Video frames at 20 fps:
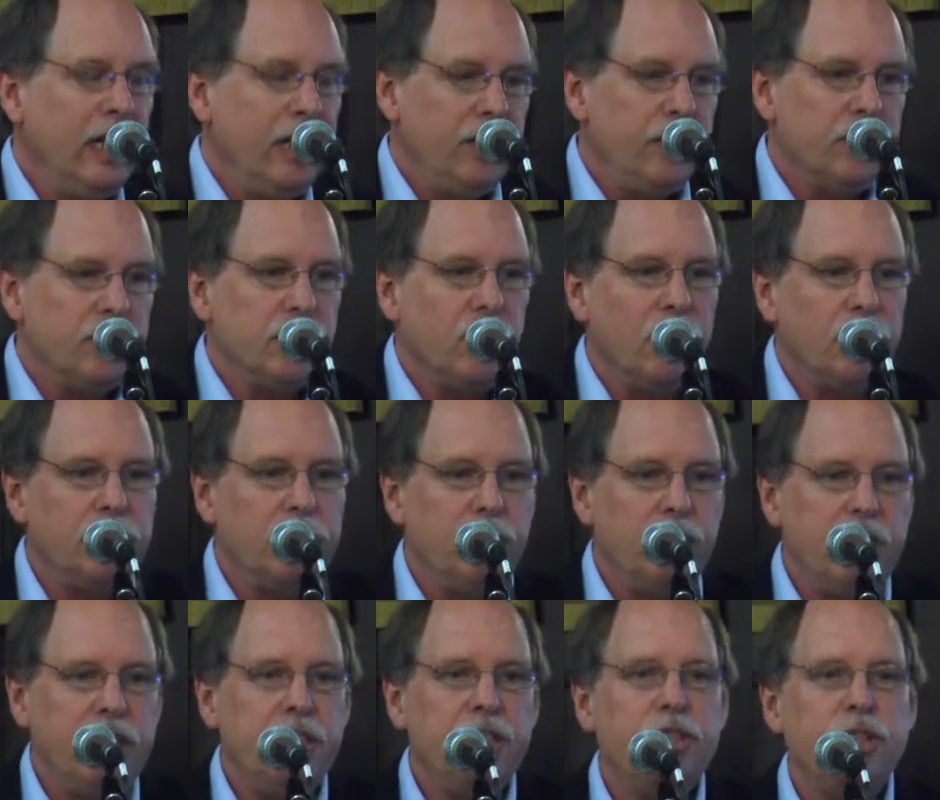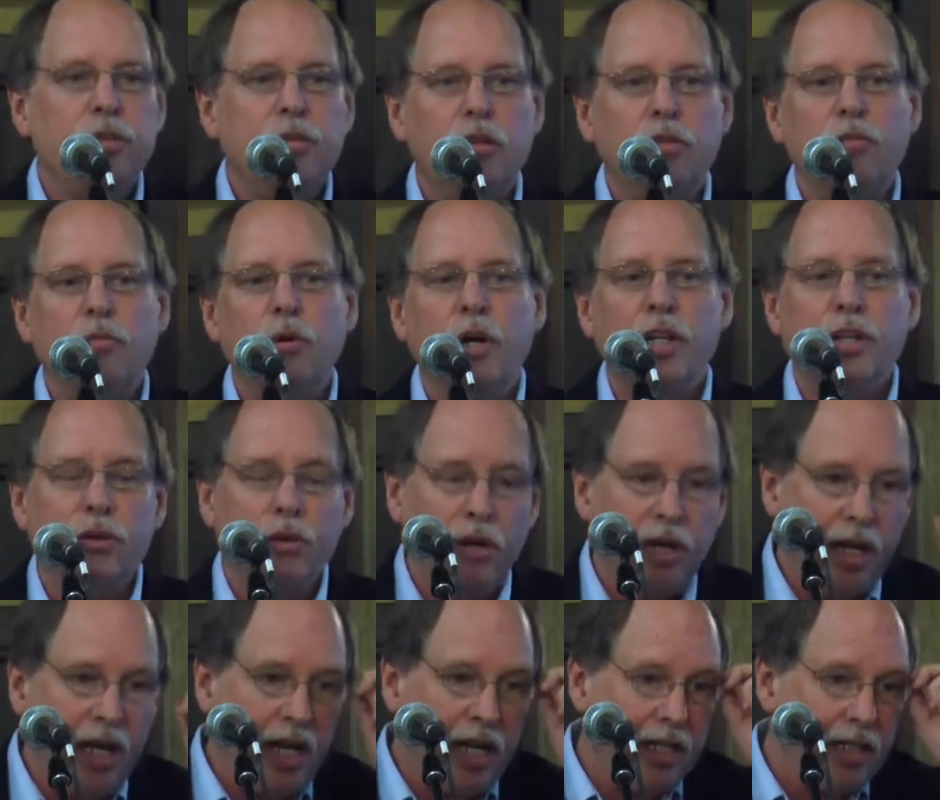There's also the issue of whether or
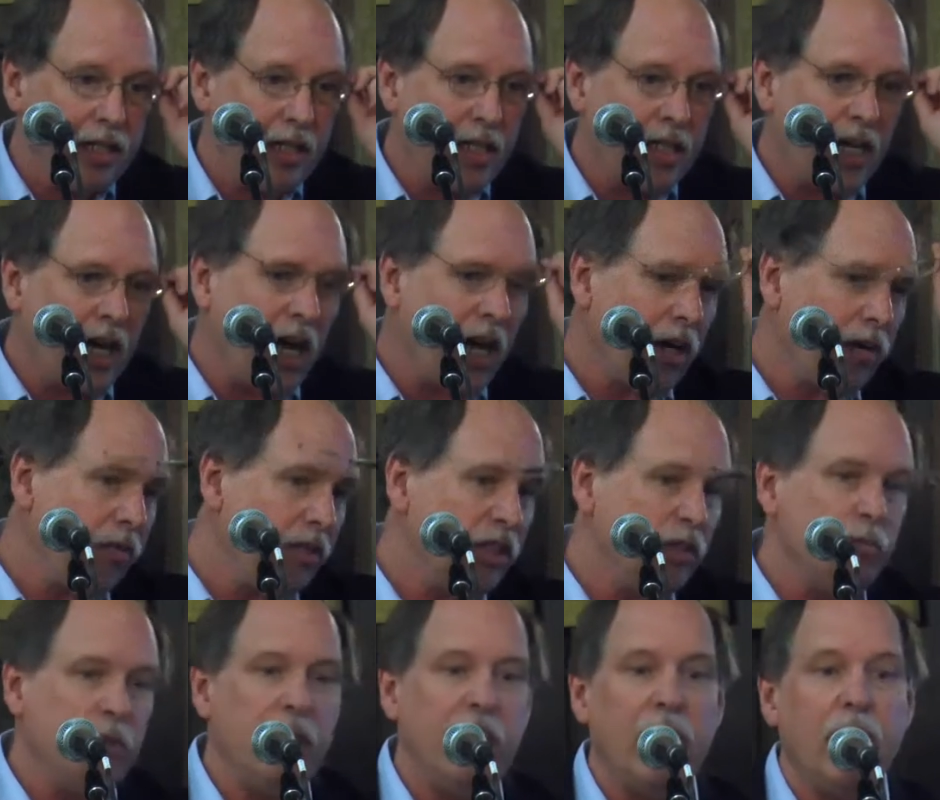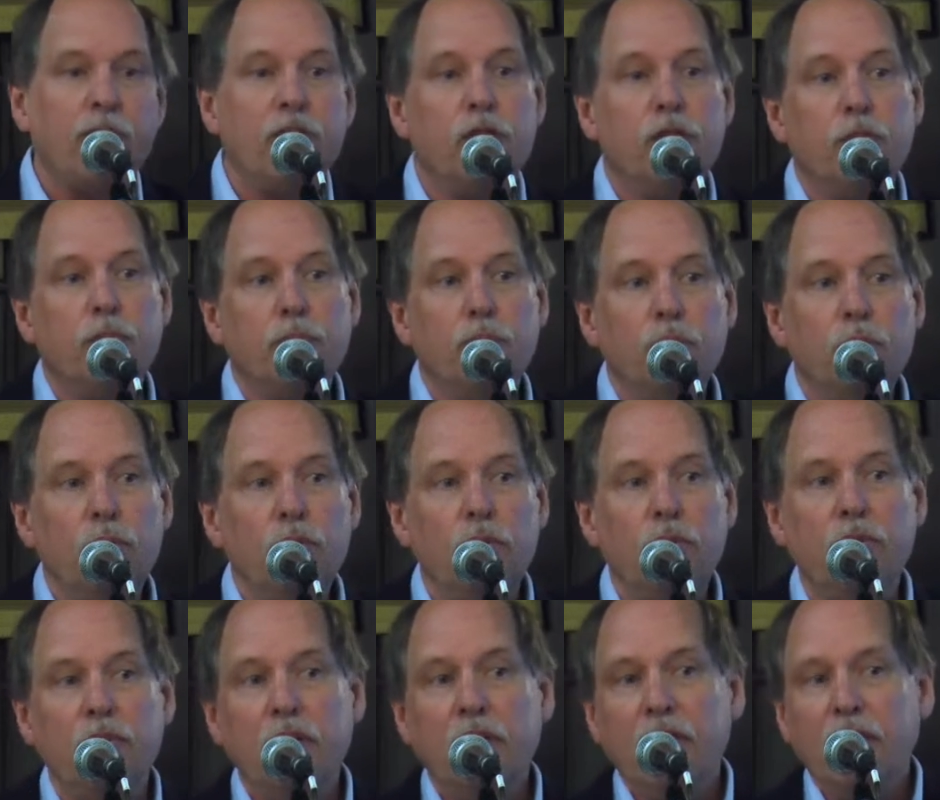not Congress would have to
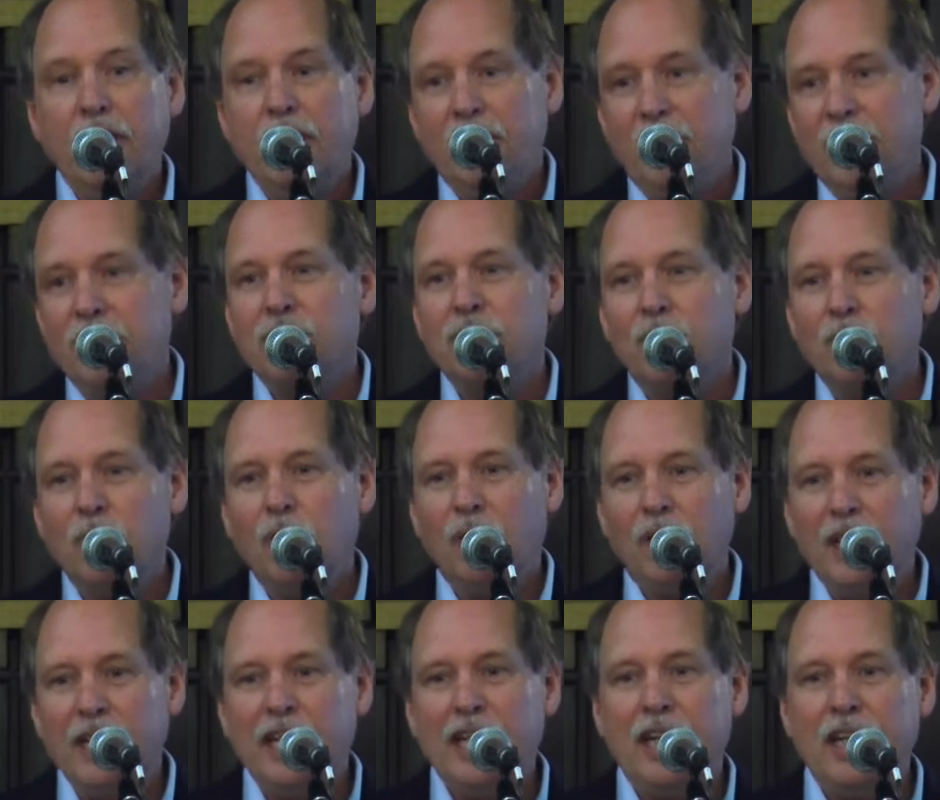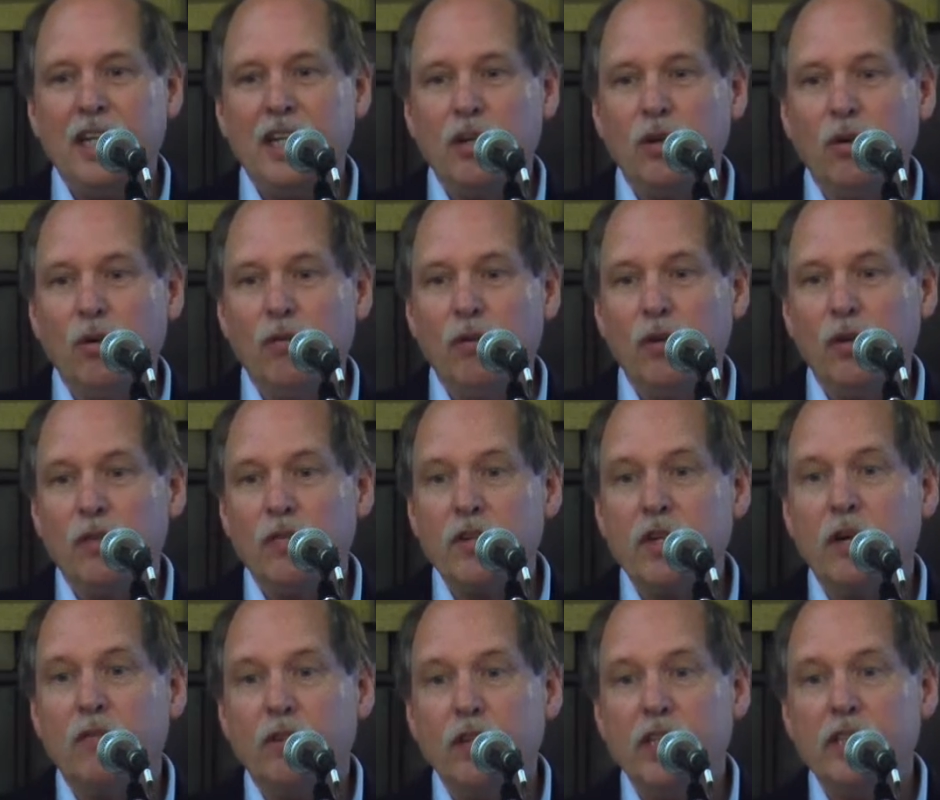approve the so called handing over of
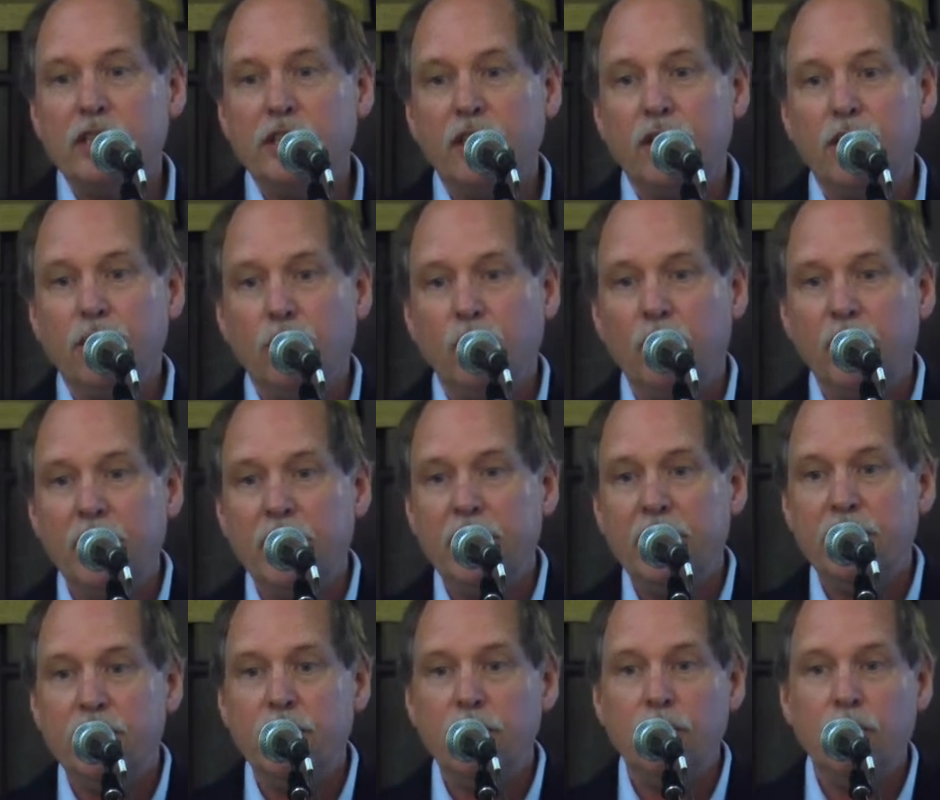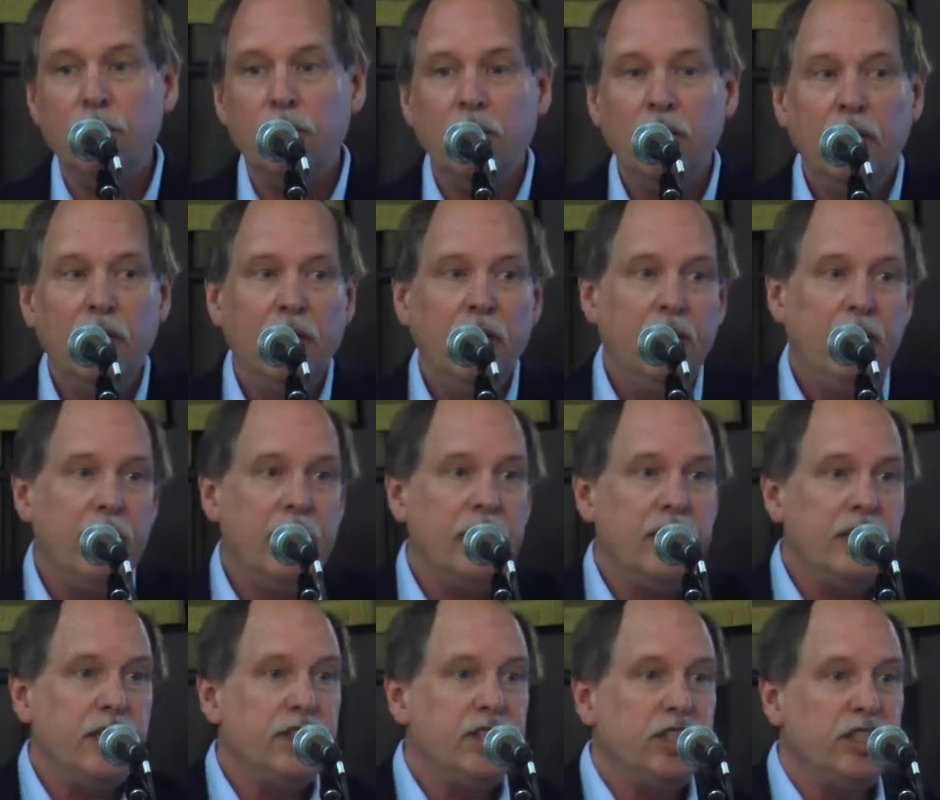governance authority to an
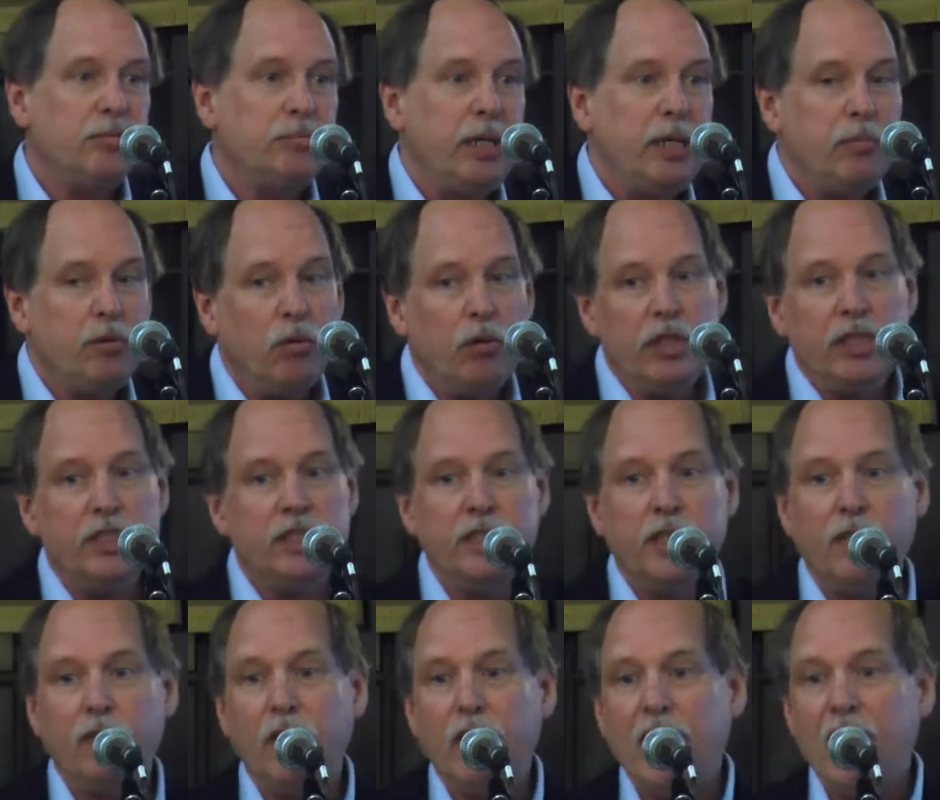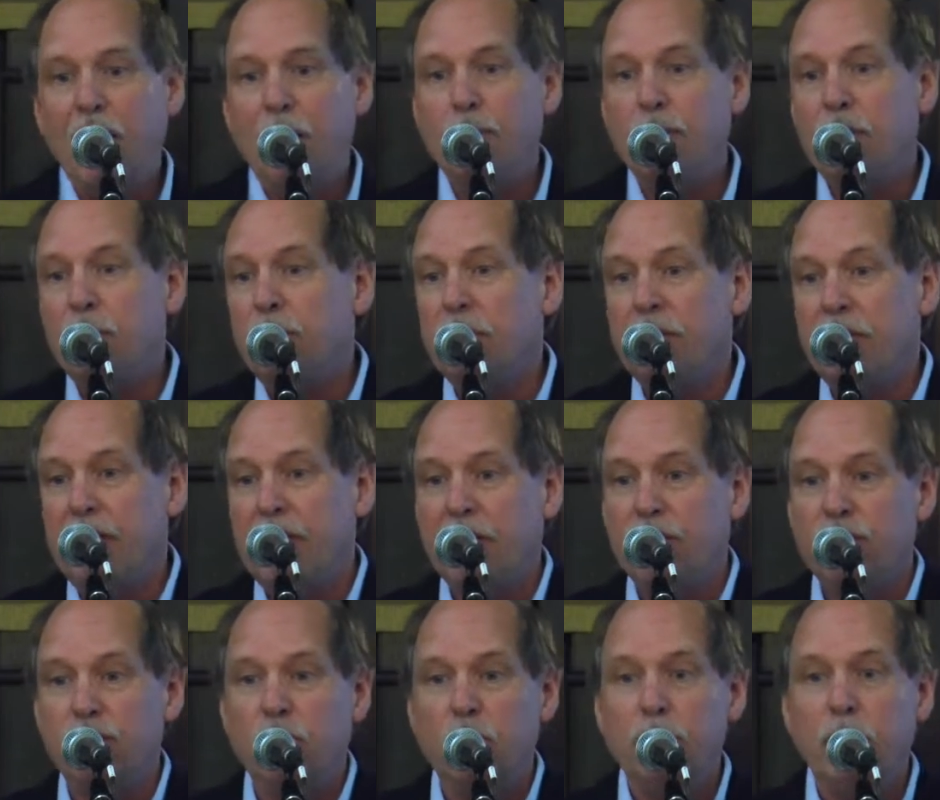indigenous people, which has never happened with a
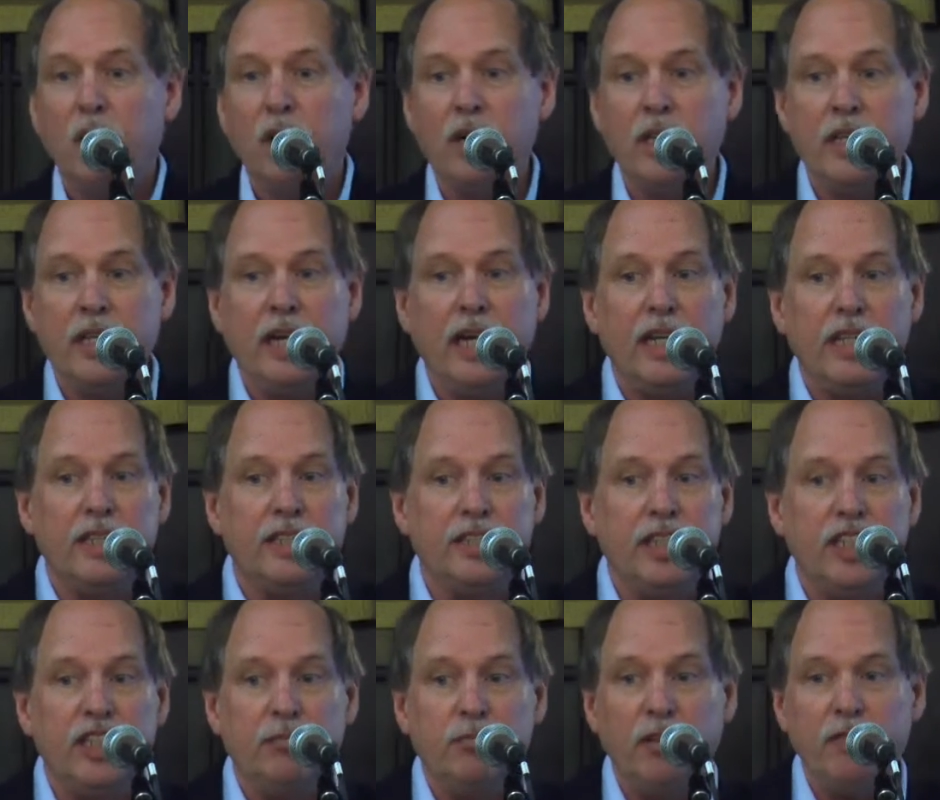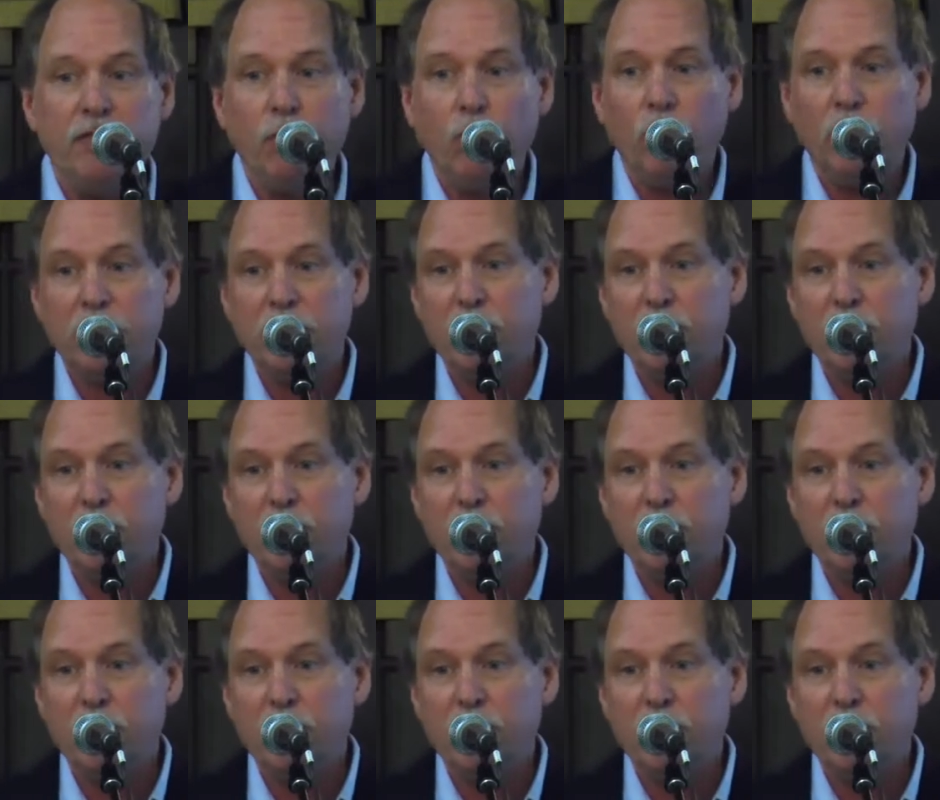national park in the United States before.